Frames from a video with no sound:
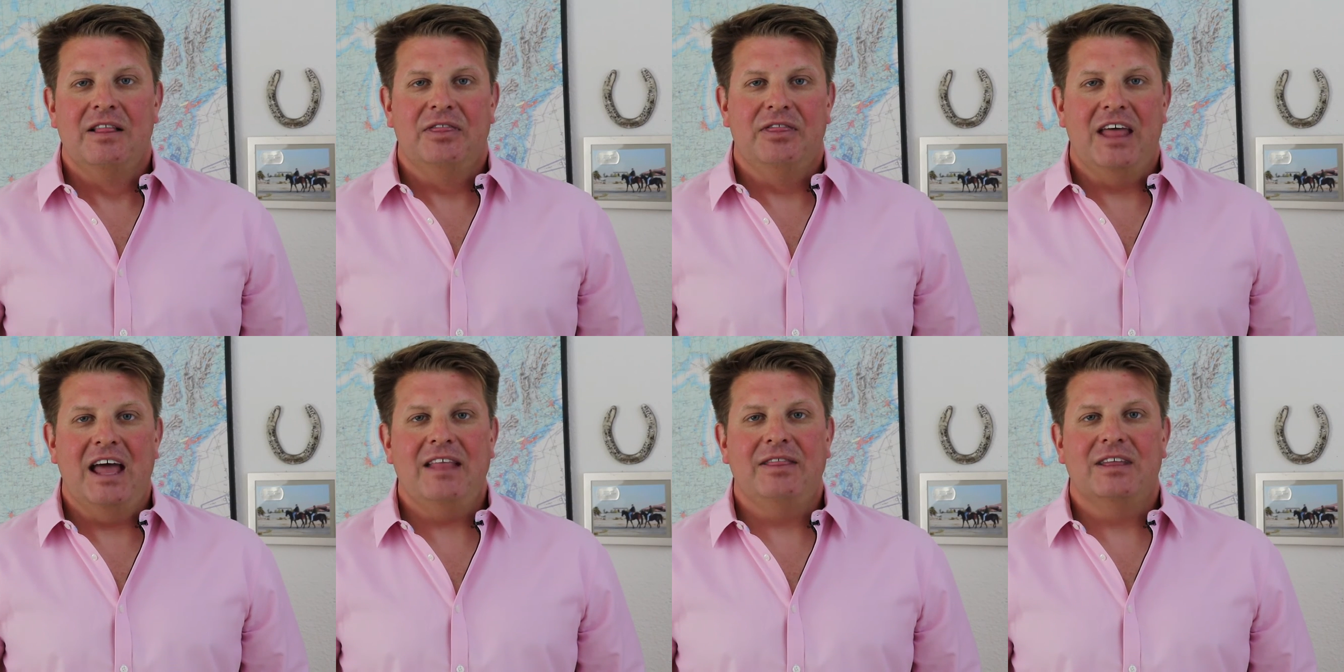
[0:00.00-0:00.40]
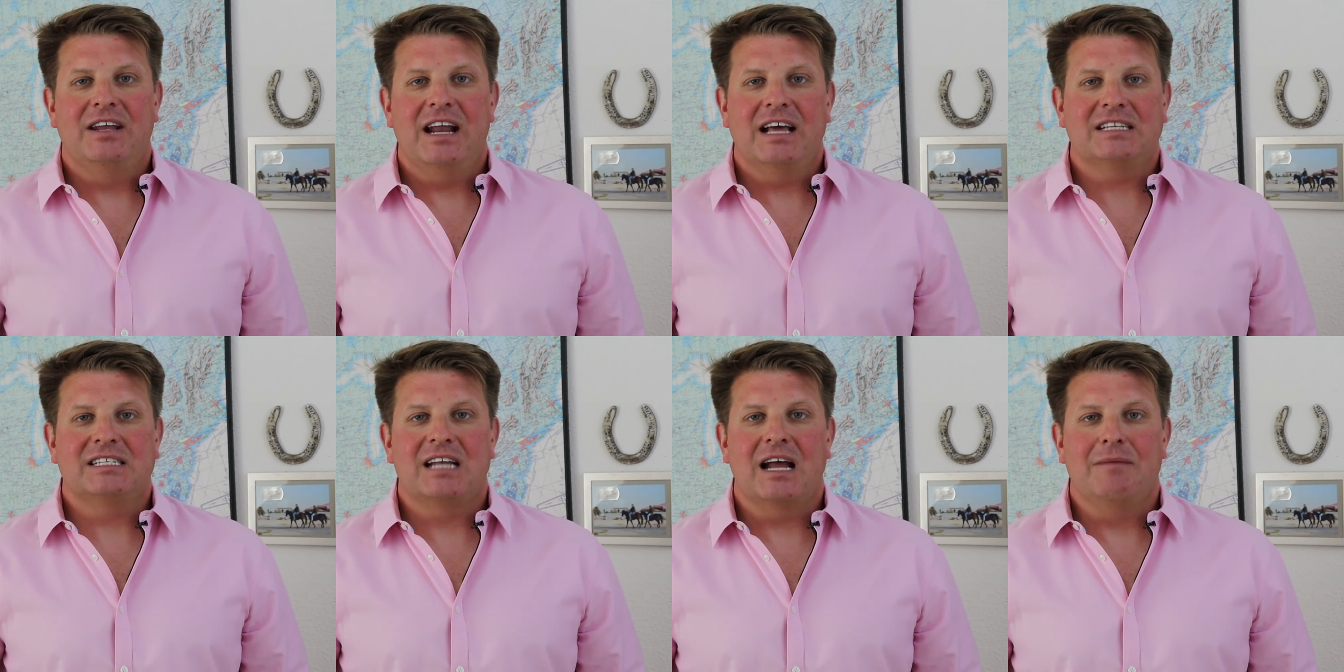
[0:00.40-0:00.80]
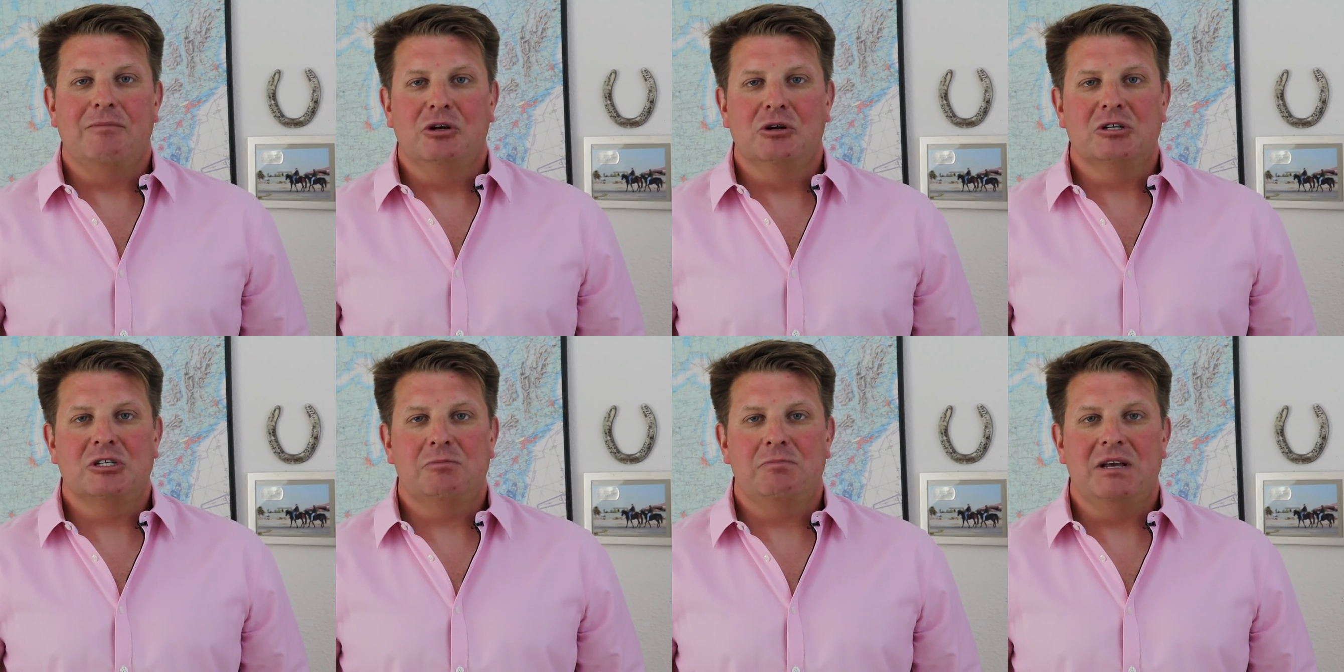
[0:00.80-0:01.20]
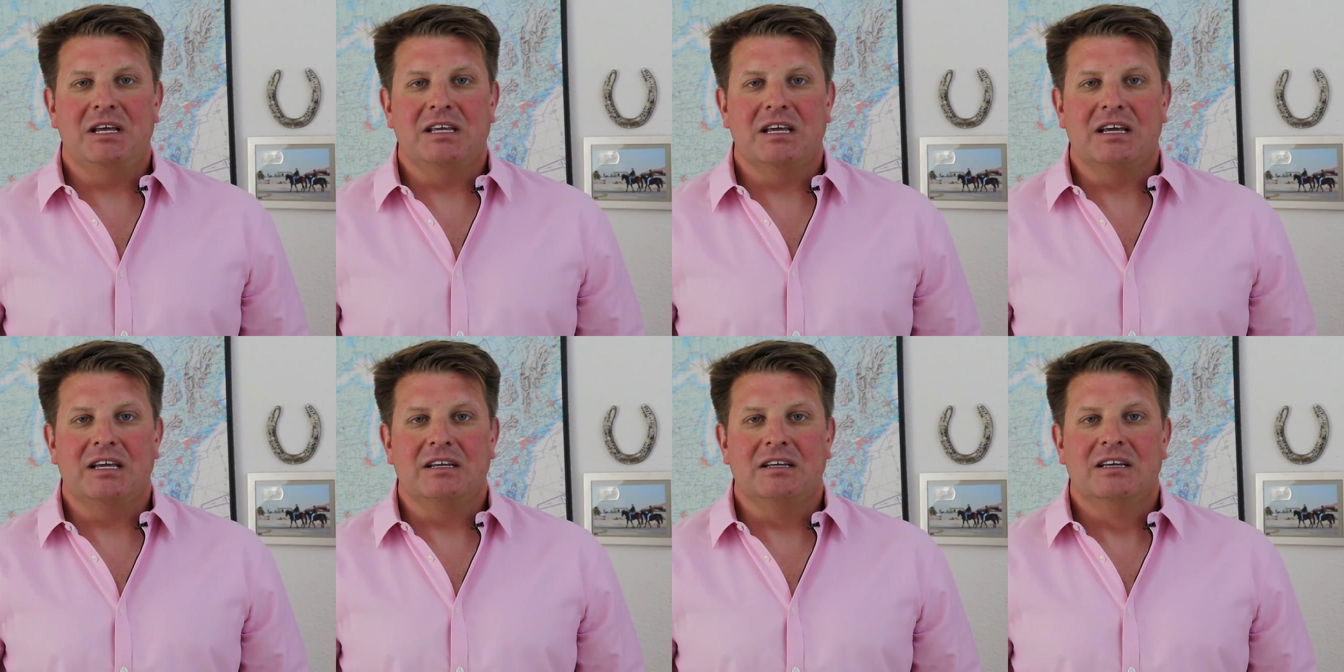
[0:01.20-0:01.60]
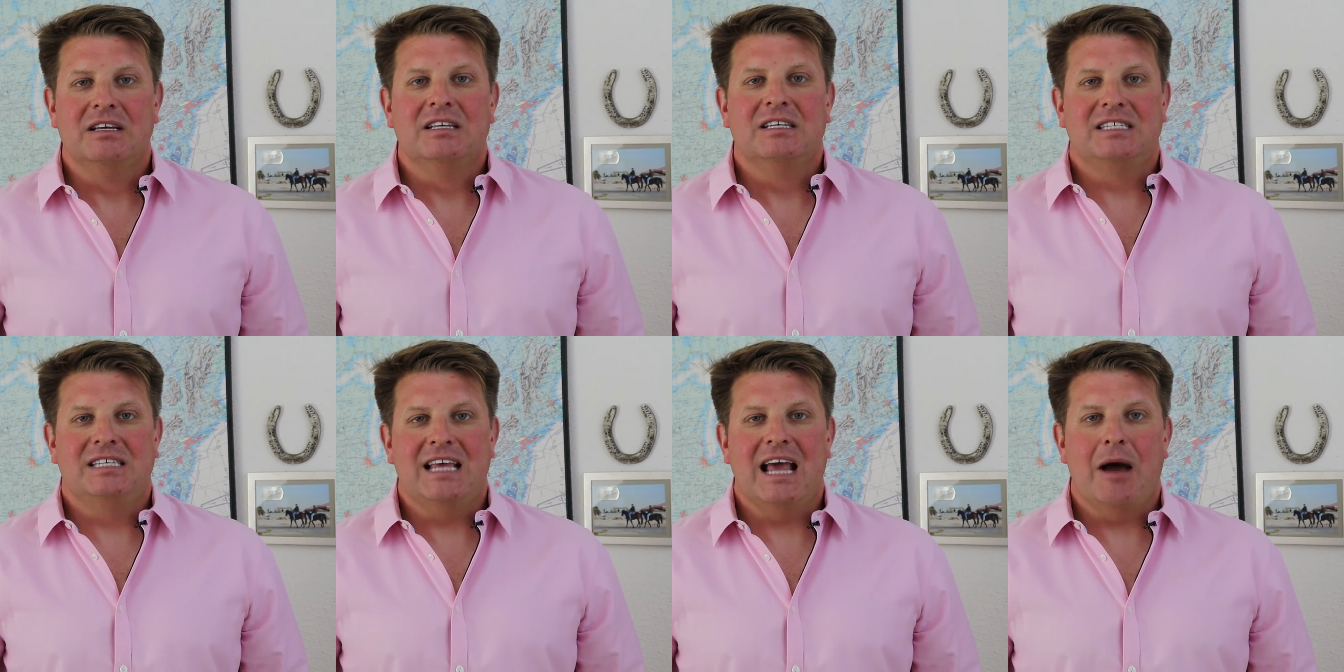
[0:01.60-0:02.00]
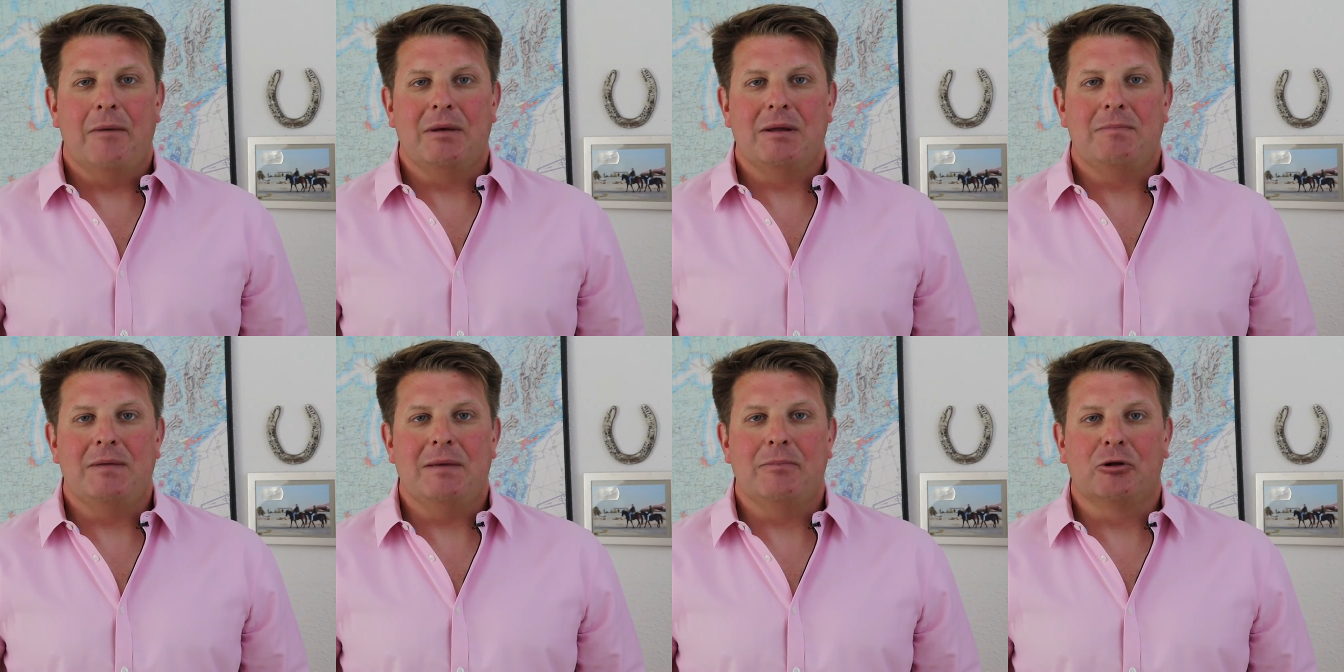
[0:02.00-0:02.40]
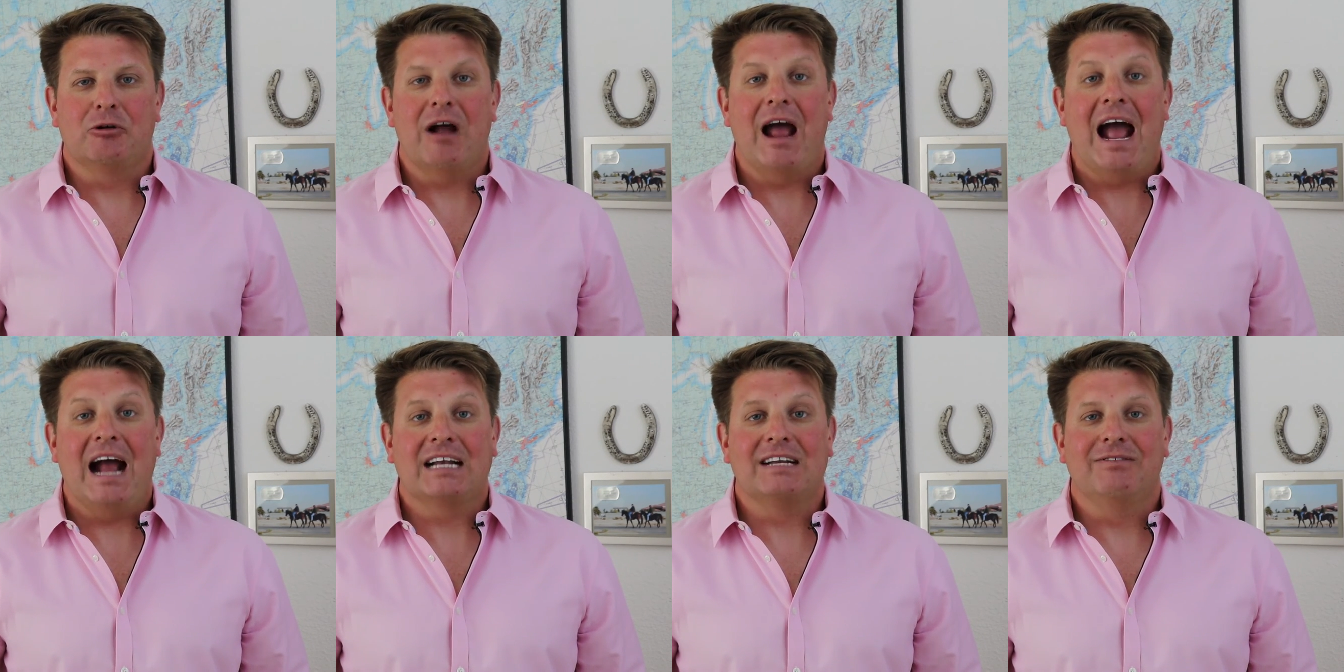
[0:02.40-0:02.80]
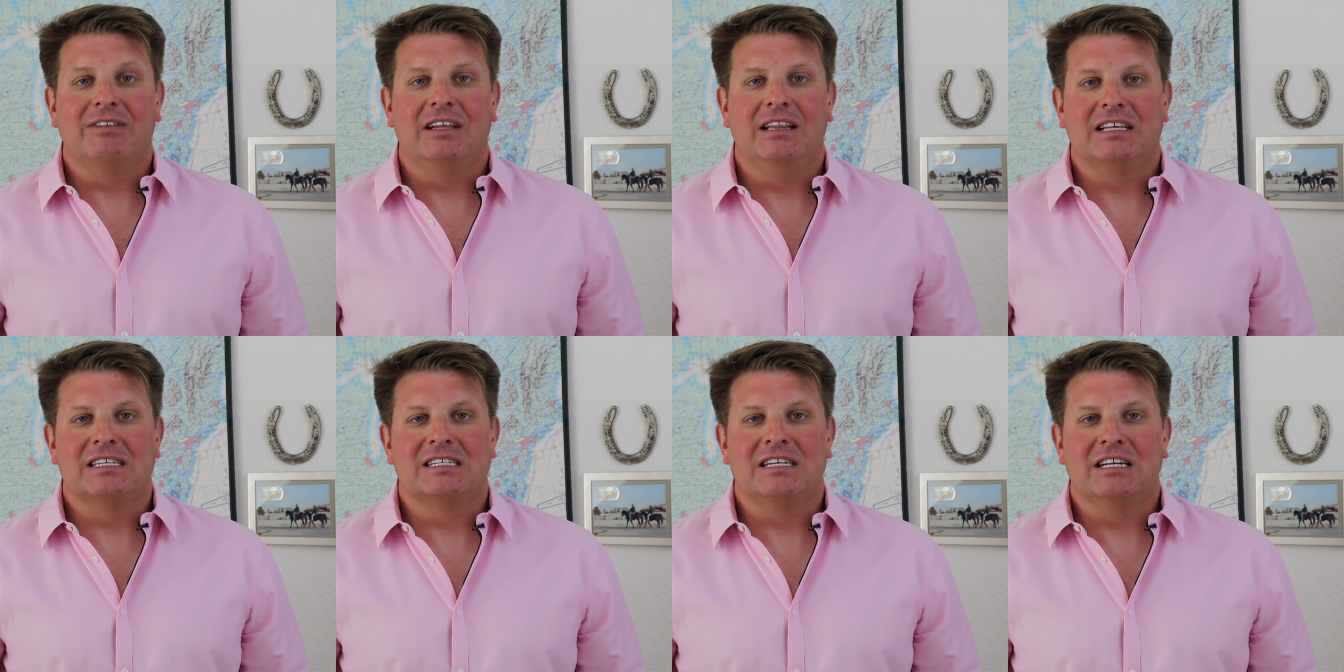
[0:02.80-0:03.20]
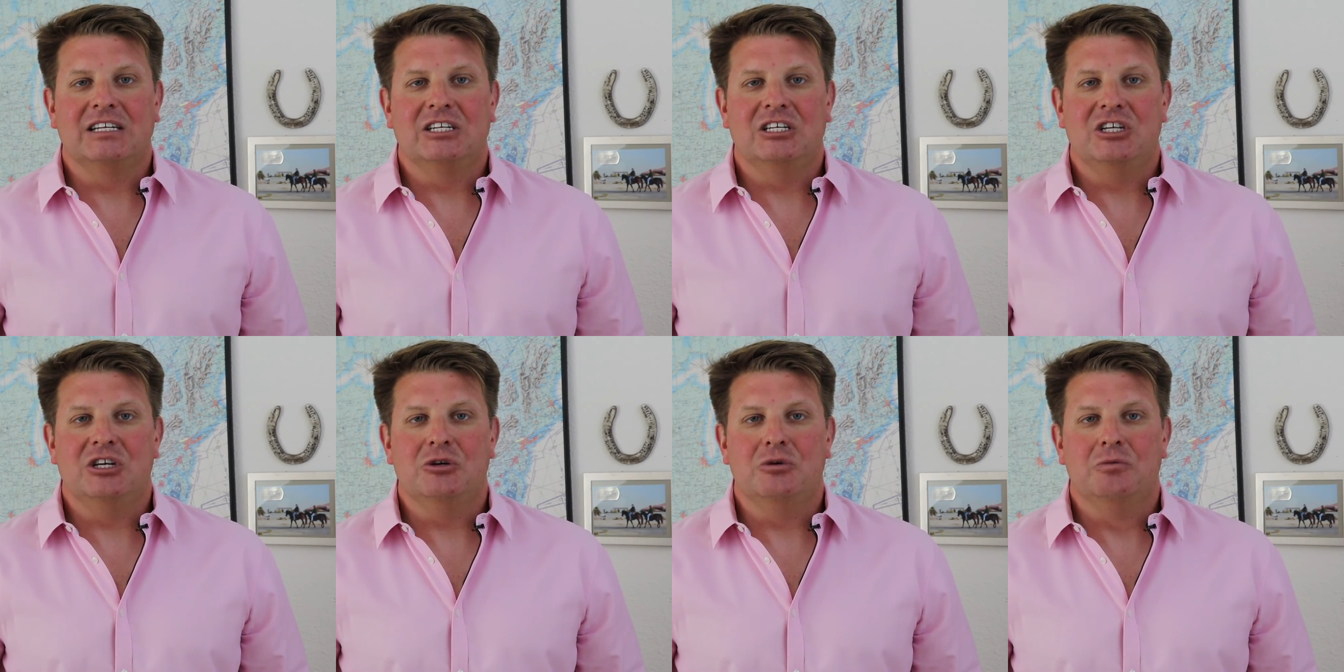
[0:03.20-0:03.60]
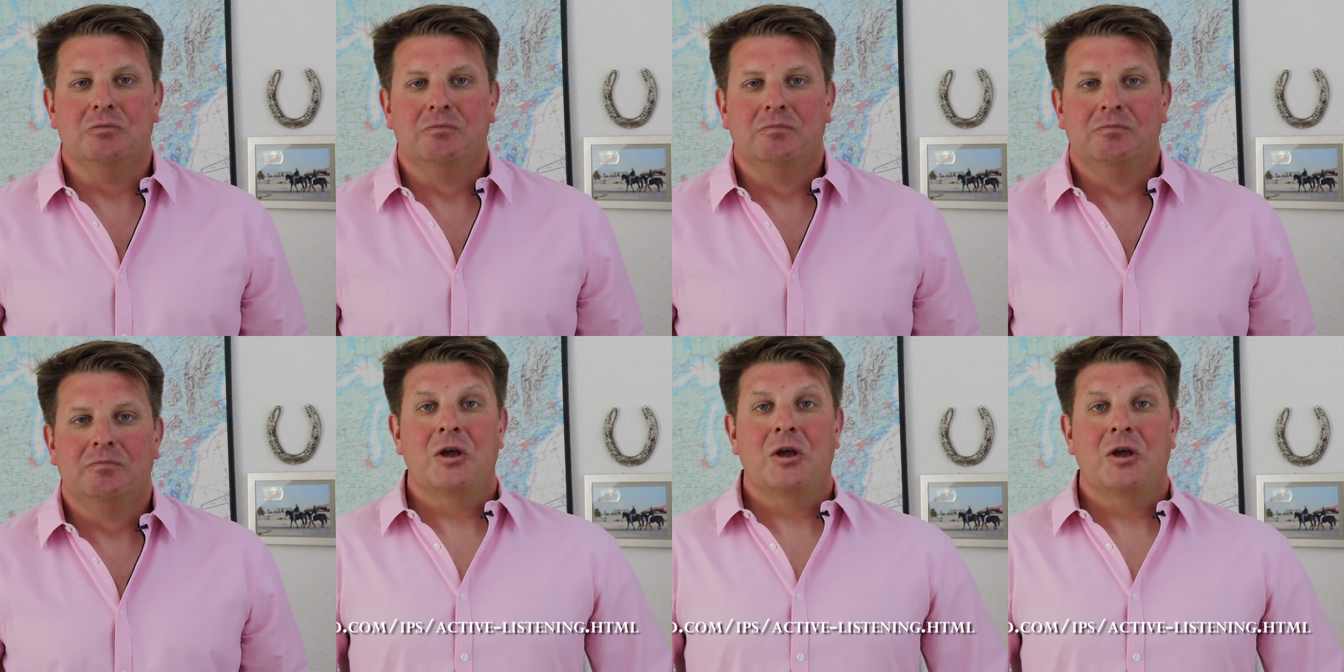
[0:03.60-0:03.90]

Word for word: Then the next time you're speaking, see how many people are actively listening to you.